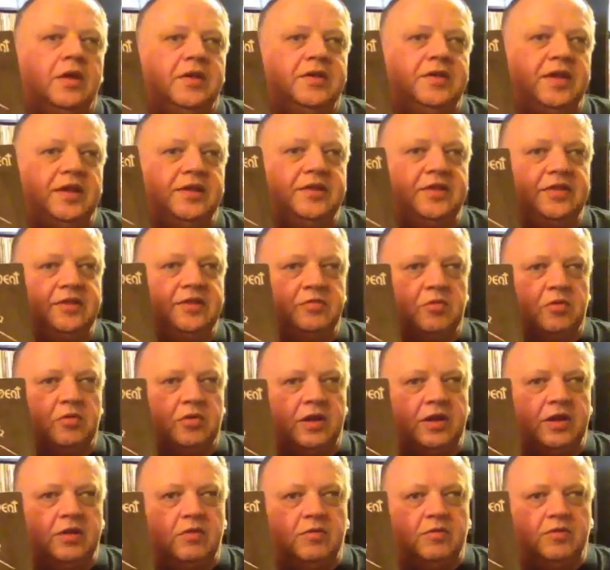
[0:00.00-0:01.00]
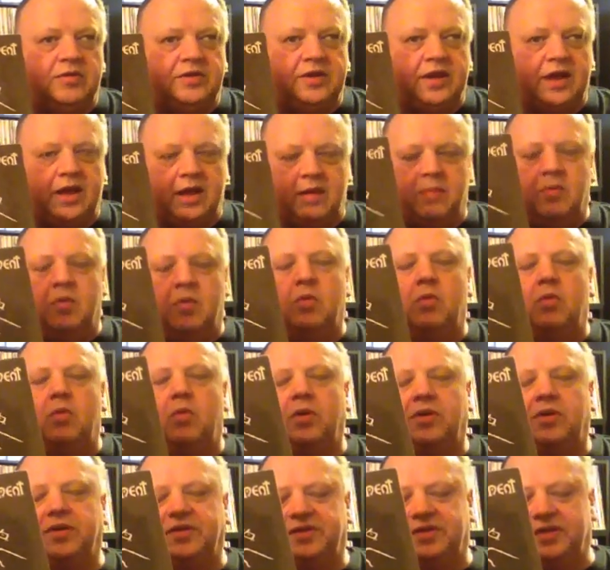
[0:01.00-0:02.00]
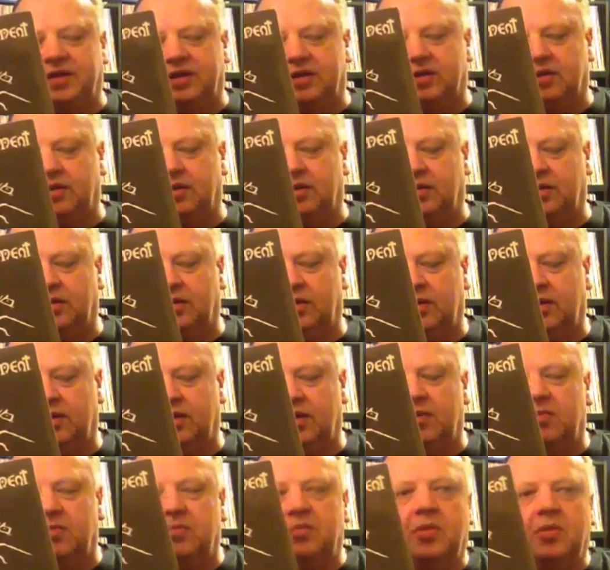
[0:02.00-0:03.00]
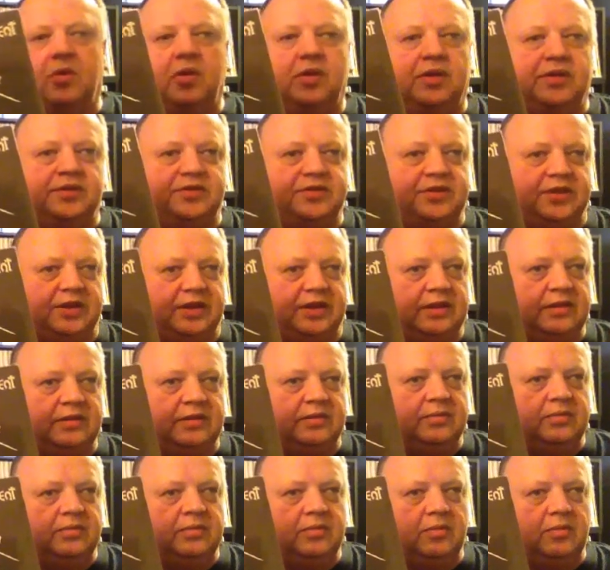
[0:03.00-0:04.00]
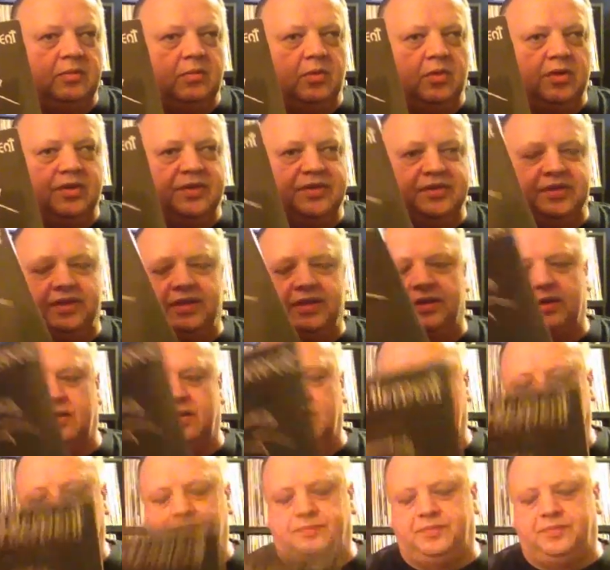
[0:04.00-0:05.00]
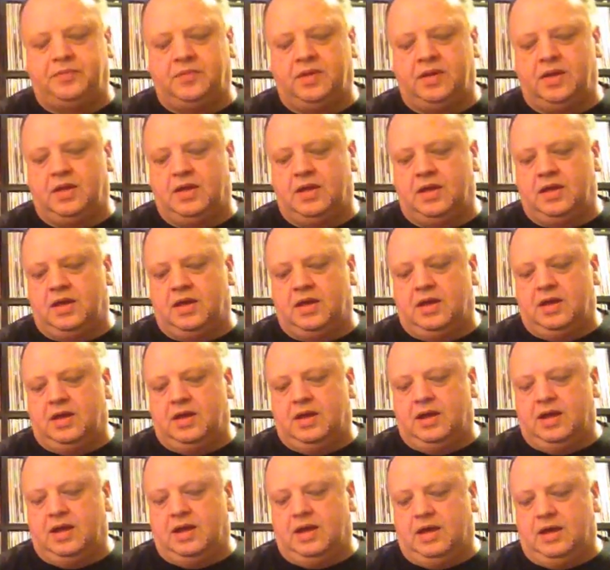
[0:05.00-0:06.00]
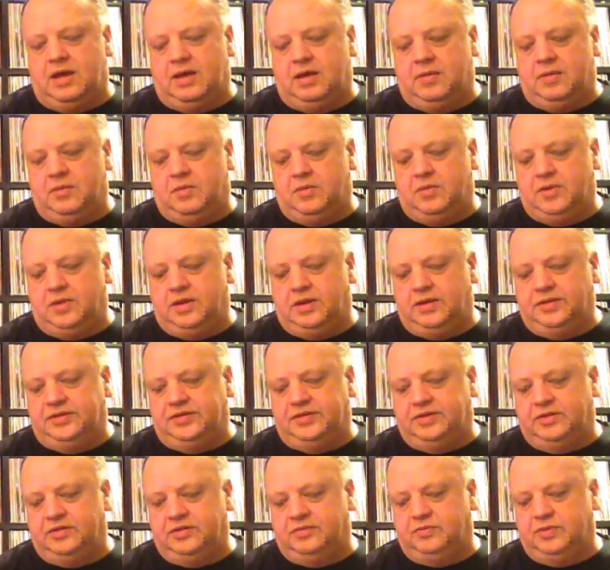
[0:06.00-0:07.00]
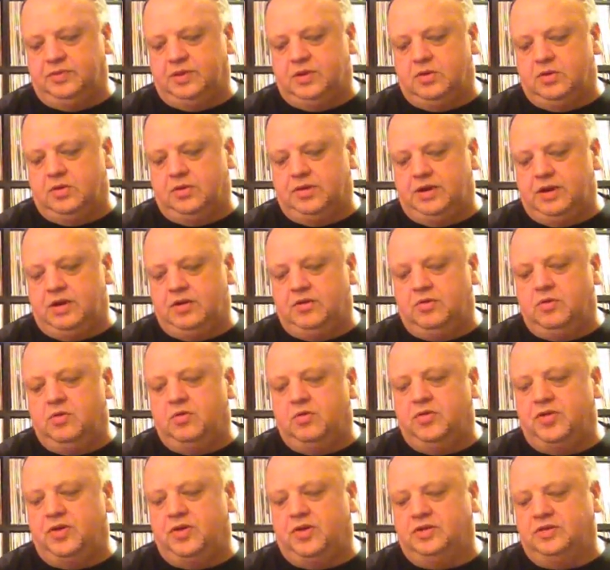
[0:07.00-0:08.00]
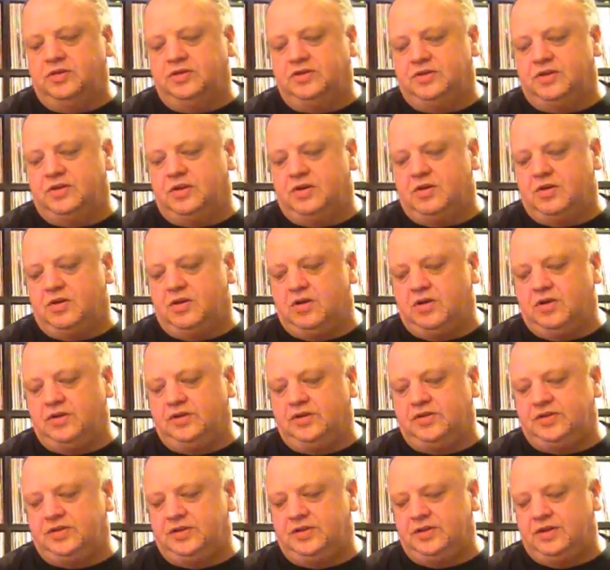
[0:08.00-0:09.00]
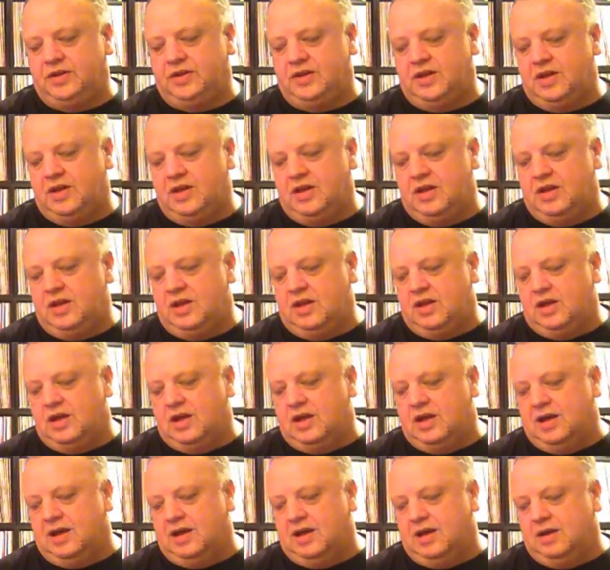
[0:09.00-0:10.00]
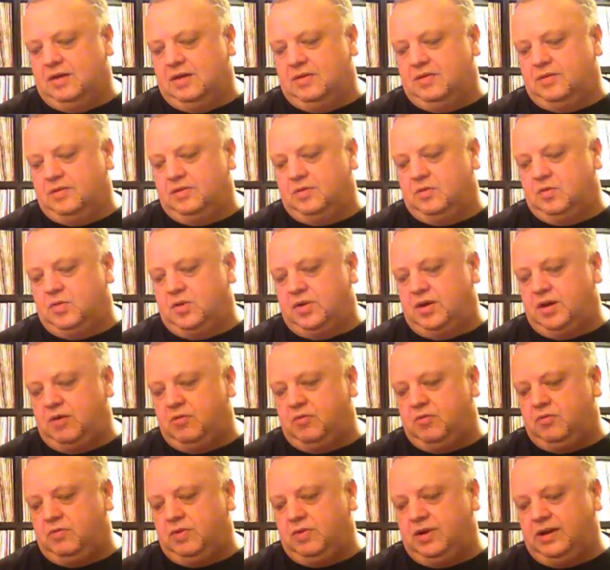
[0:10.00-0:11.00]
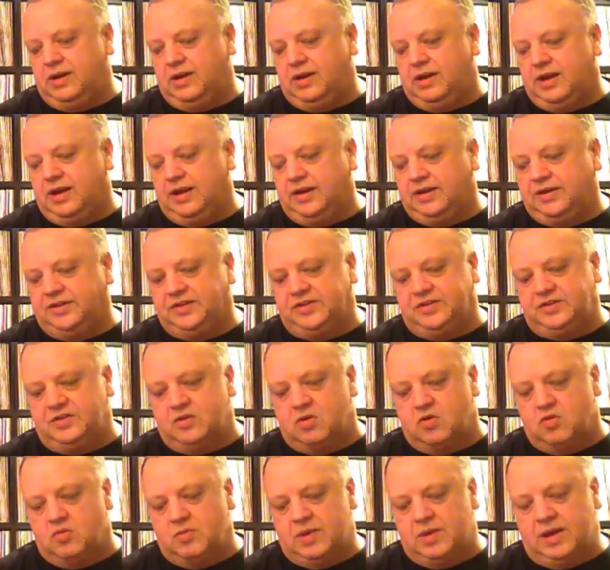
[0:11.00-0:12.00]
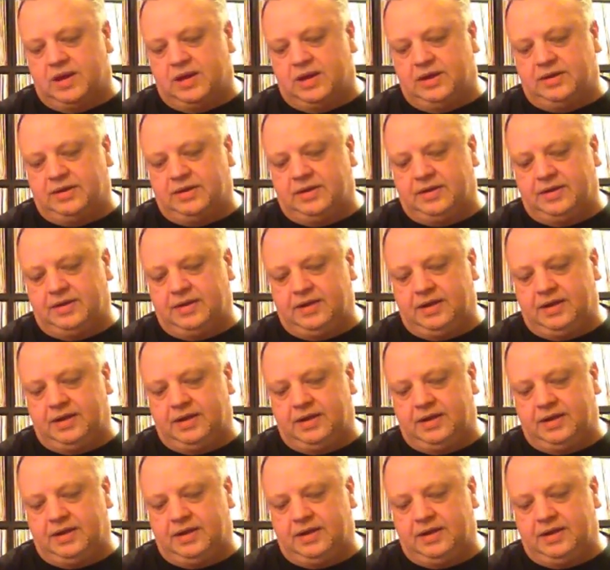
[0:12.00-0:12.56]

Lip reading: Senses Working Overtime, what a single. Ball and Chain, what a single. What else have we got here? No Thugs in Our House. The one I really like is Snowman.